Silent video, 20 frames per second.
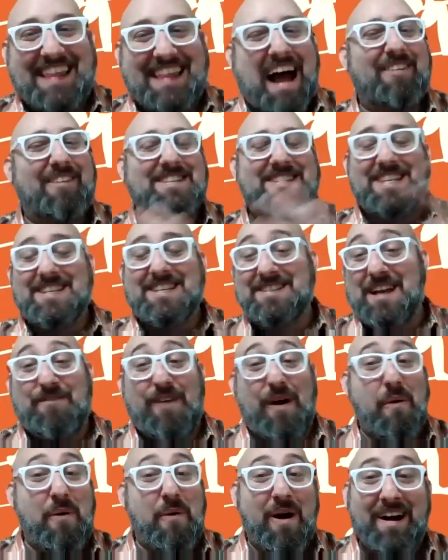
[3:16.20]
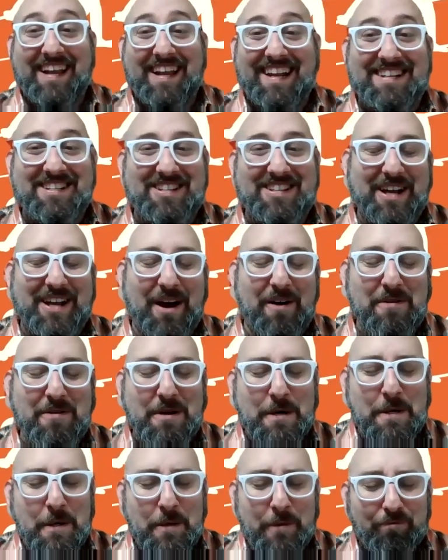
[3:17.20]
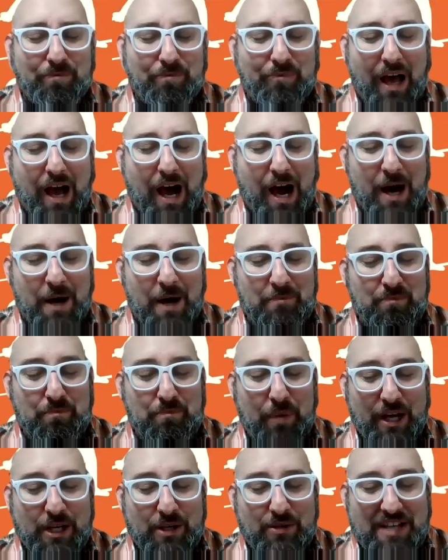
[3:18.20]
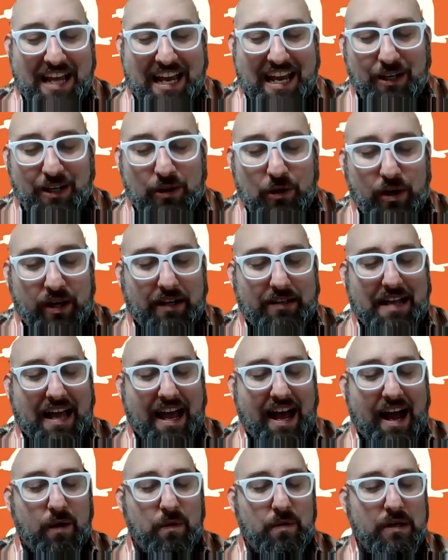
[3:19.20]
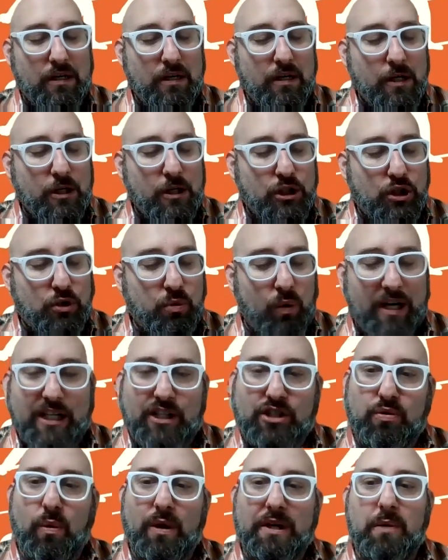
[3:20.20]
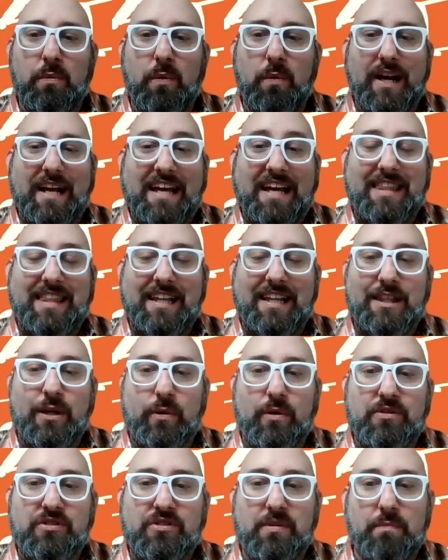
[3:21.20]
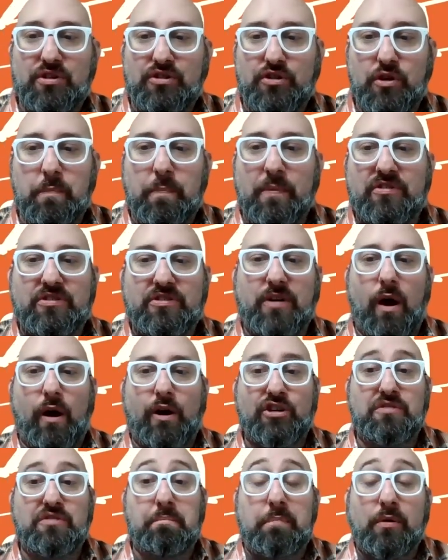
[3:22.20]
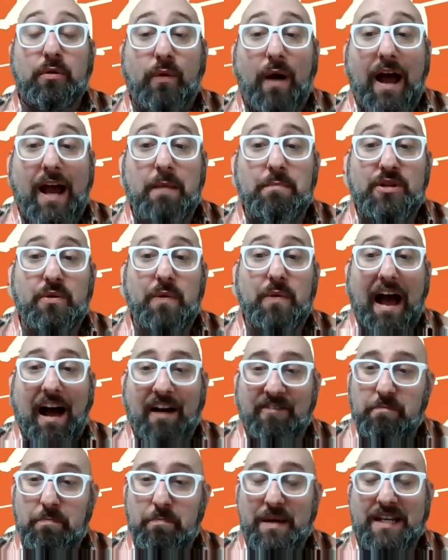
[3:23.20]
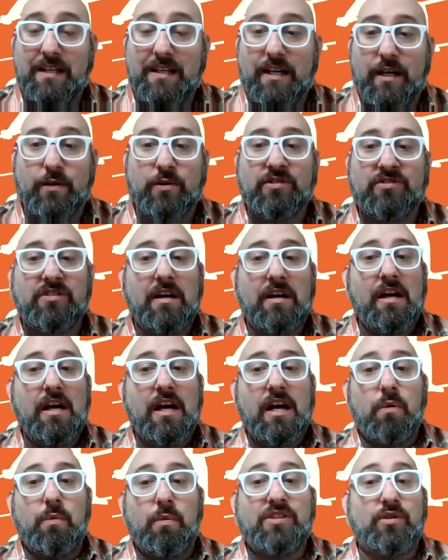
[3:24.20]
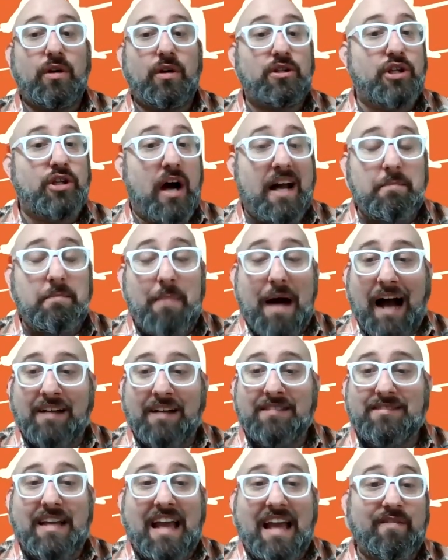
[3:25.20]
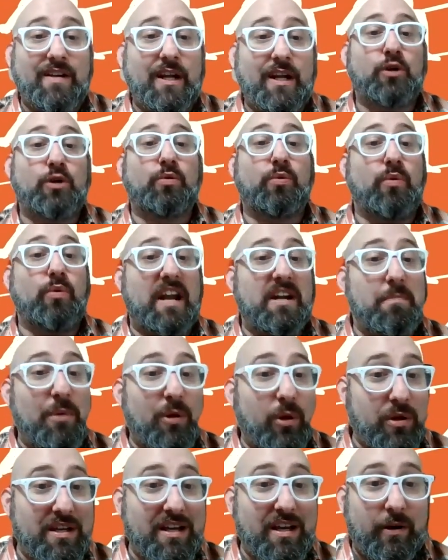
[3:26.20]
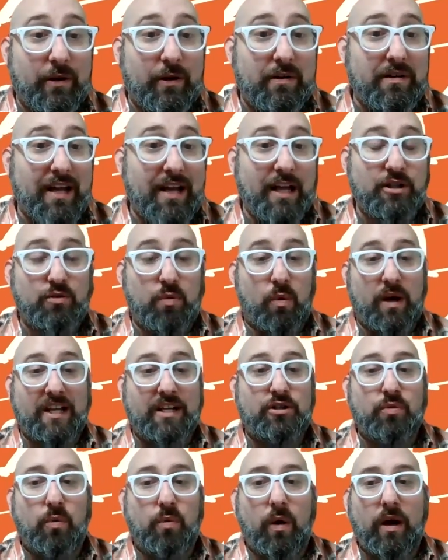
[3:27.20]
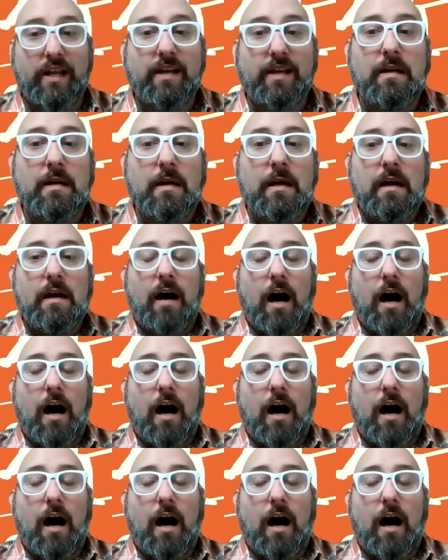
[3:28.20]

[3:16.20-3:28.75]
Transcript: that was the stuff I wanted, but you take a look now, 2021, I think there are some superstars primed to have big years. We saw Jon Moxley have an incredible year in 2020.